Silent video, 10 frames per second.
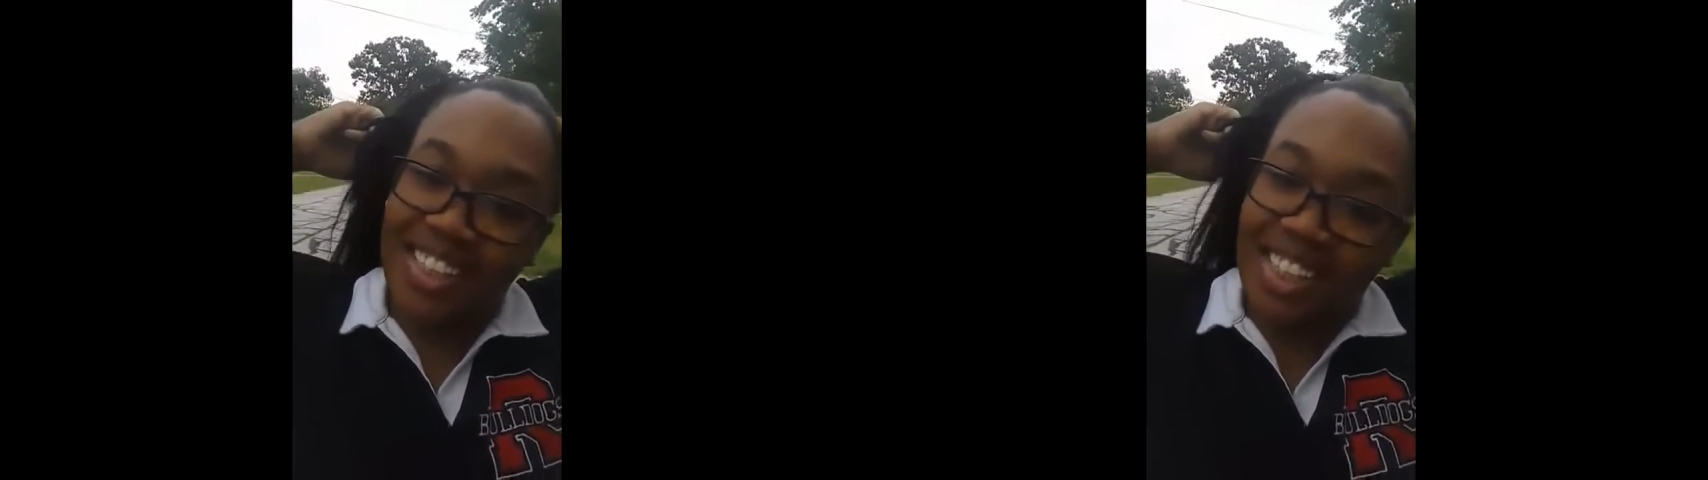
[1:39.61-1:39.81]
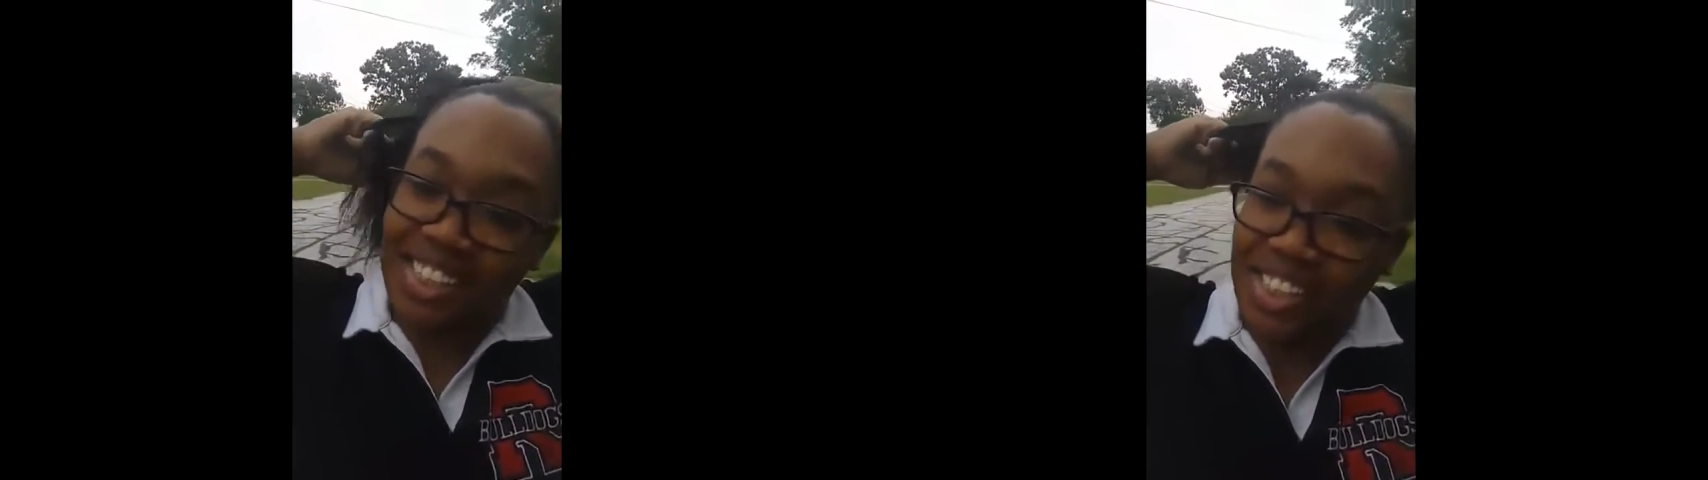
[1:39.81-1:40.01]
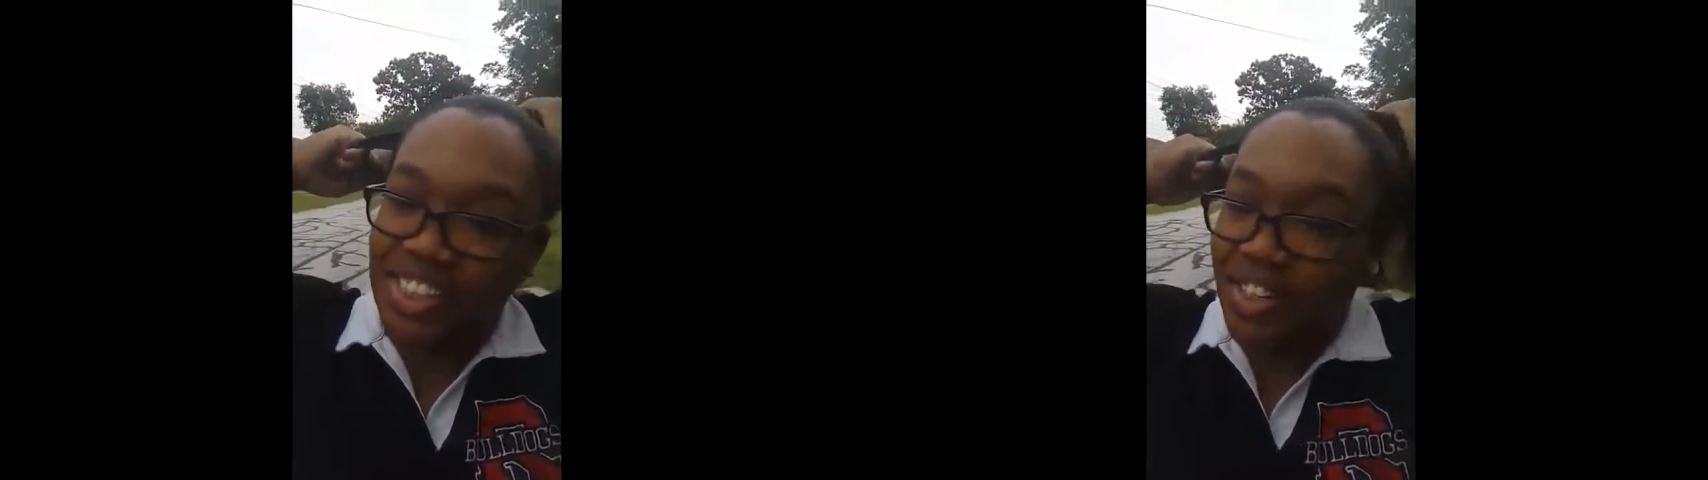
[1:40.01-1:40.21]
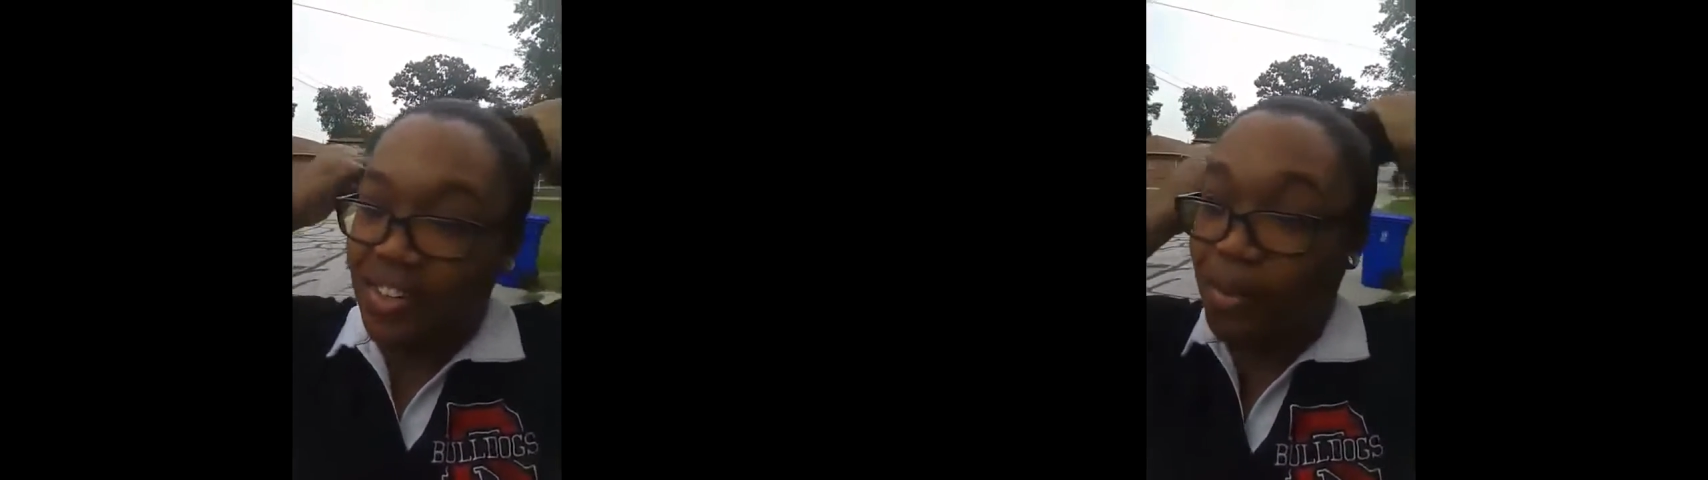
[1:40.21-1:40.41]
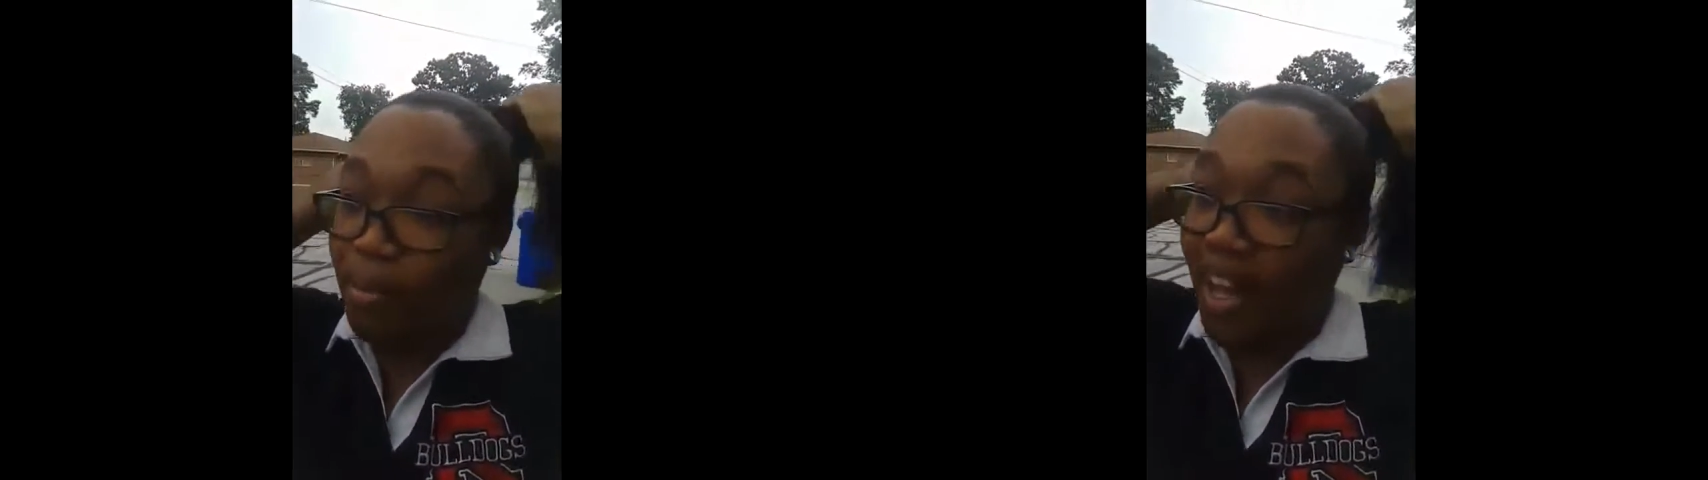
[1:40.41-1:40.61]
Did they just
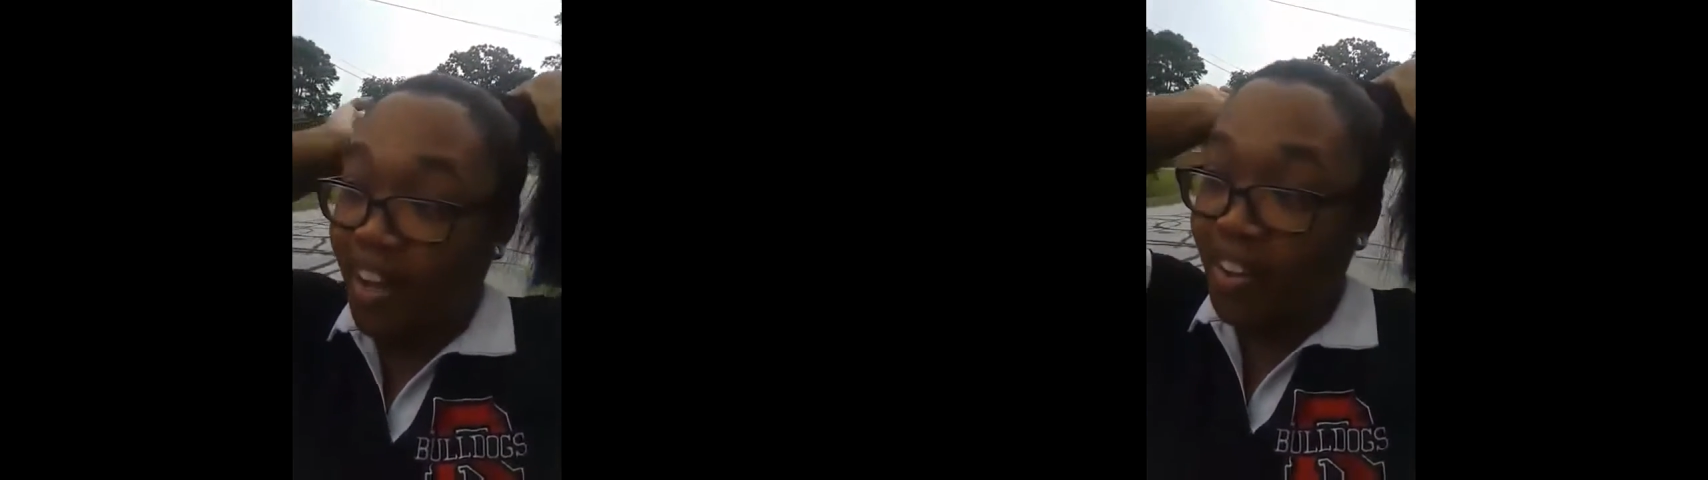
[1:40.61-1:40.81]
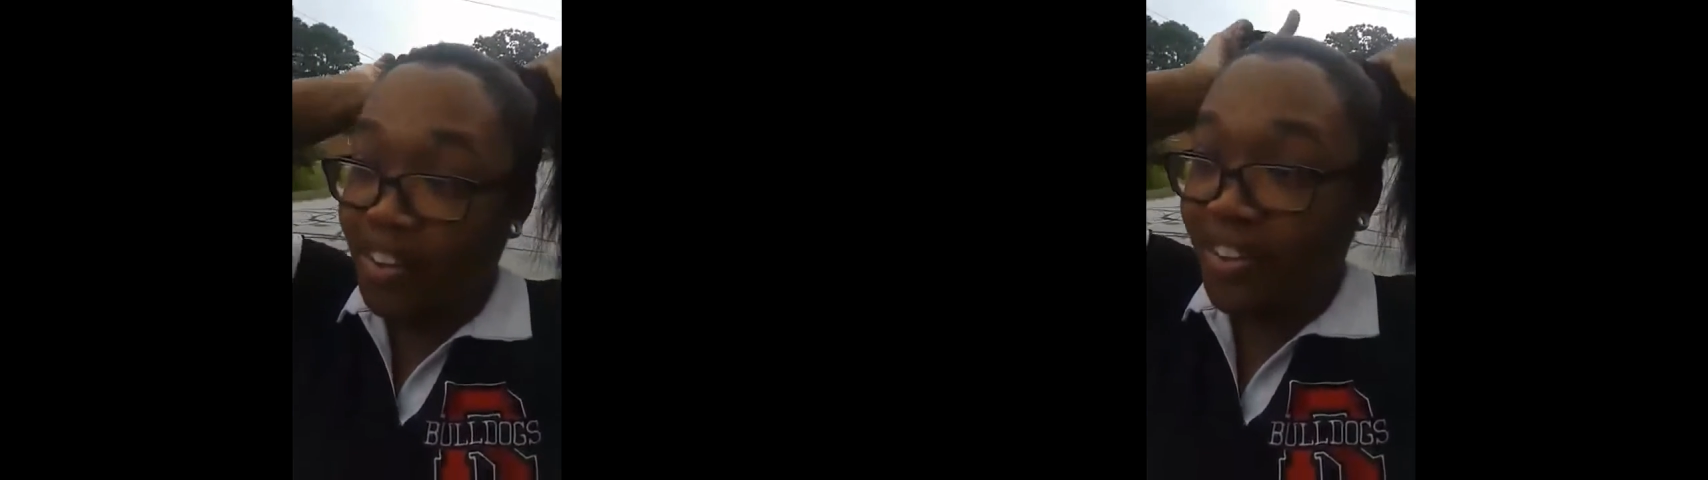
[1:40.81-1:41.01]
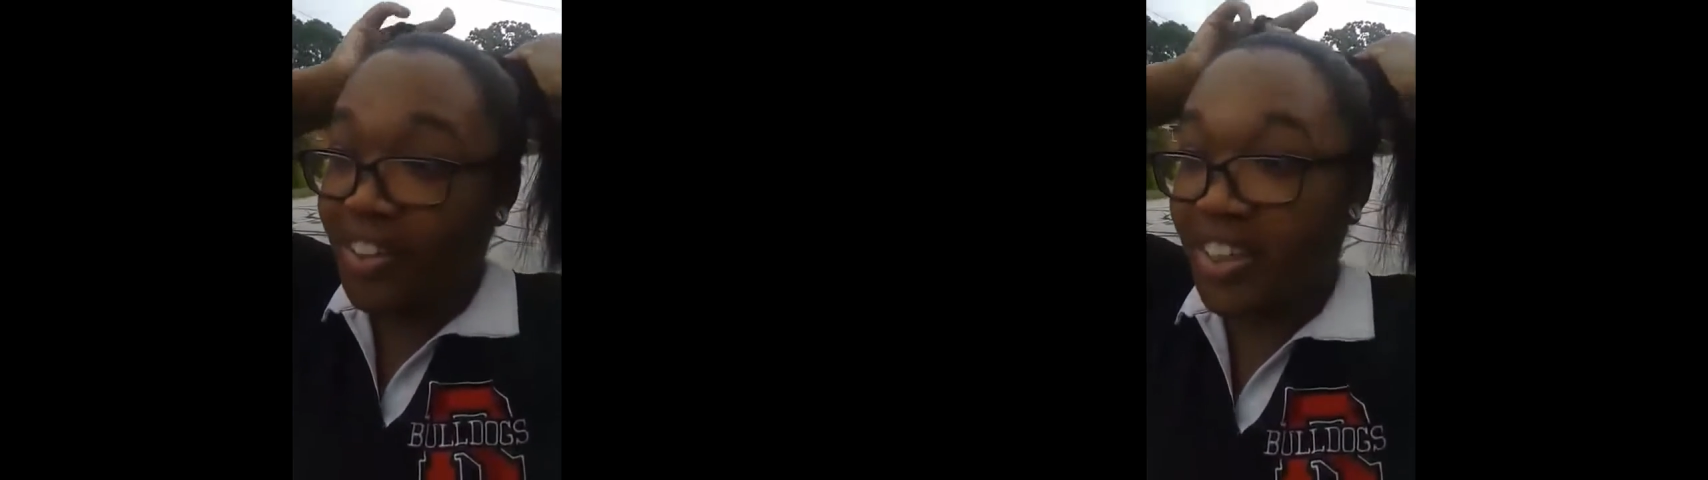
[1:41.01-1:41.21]
turn their back on you?